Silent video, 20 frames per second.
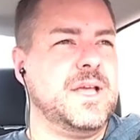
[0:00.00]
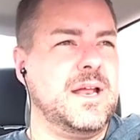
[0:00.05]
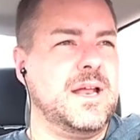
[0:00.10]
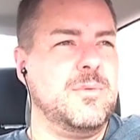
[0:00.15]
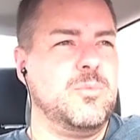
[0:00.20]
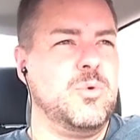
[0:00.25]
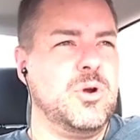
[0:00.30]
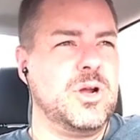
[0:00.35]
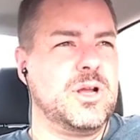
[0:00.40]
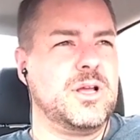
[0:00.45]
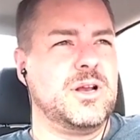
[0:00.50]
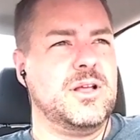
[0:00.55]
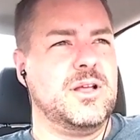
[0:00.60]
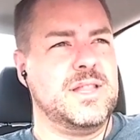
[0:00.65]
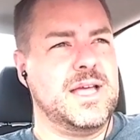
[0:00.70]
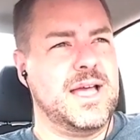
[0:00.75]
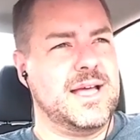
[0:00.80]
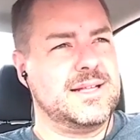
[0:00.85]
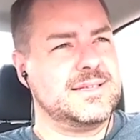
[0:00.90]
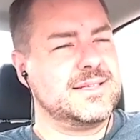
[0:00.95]
And I'm working
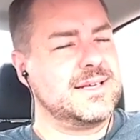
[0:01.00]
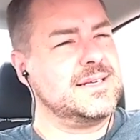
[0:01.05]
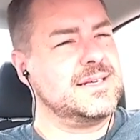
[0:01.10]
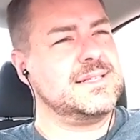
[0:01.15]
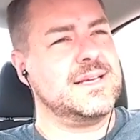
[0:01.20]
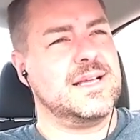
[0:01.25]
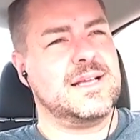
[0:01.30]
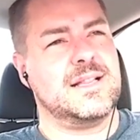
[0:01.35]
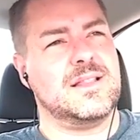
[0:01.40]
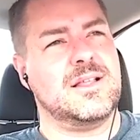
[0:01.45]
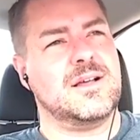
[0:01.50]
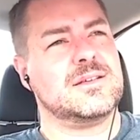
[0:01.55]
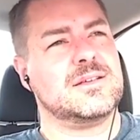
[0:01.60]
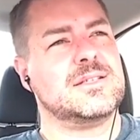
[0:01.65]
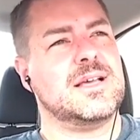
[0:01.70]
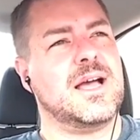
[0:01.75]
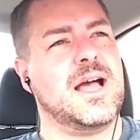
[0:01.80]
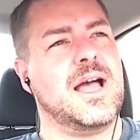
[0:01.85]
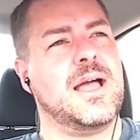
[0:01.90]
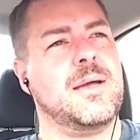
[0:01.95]
on that. It's going to take a
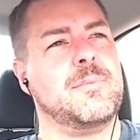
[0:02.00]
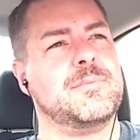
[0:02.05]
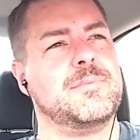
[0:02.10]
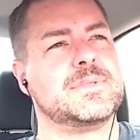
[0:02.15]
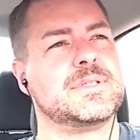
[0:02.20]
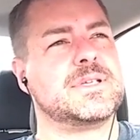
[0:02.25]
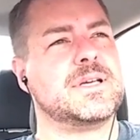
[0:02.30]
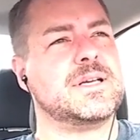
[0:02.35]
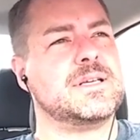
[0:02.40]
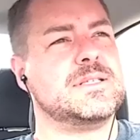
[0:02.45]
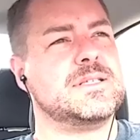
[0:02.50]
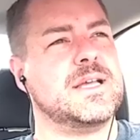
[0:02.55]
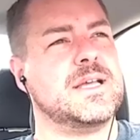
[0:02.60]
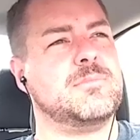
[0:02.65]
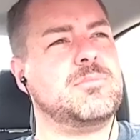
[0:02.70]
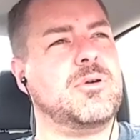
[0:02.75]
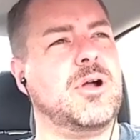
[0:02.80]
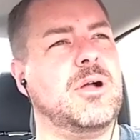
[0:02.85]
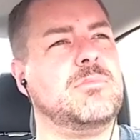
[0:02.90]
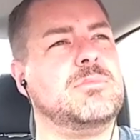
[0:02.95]
long time. It's going to
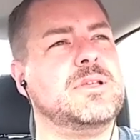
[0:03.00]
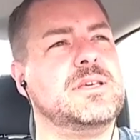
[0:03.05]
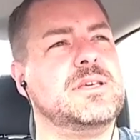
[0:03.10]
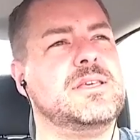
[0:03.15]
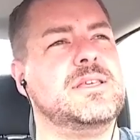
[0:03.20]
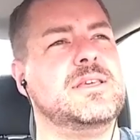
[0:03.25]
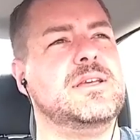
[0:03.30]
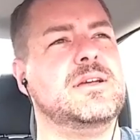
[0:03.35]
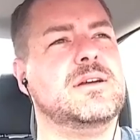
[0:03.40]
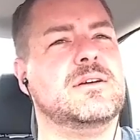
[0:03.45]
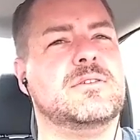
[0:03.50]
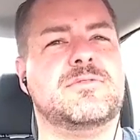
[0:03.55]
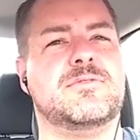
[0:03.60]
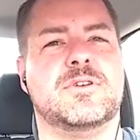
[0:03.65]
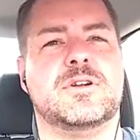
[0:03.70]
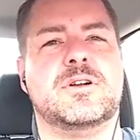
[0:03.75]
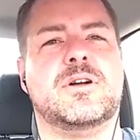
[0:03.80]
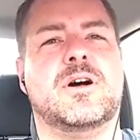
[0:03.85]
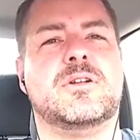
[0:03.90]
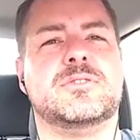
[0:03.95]
take probably a year
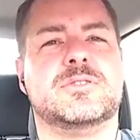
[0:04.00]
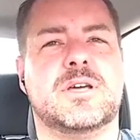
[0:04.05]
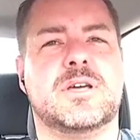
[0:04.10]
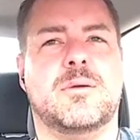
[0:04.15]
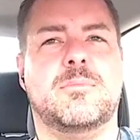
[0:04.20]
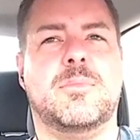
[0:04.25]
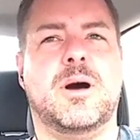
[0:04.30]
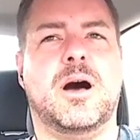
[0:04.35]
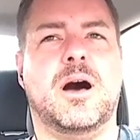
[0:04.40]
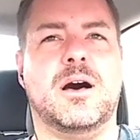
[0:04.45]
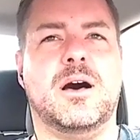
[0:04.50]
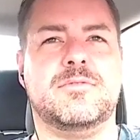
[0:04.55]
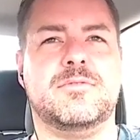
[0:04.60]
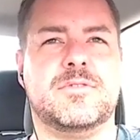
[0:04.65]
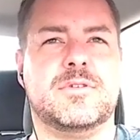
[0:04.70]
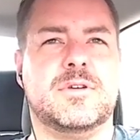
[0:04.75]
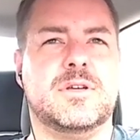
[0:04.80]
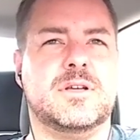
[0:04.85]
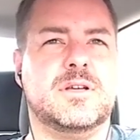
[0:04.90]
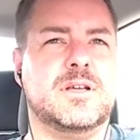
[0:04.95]
for it all to come off.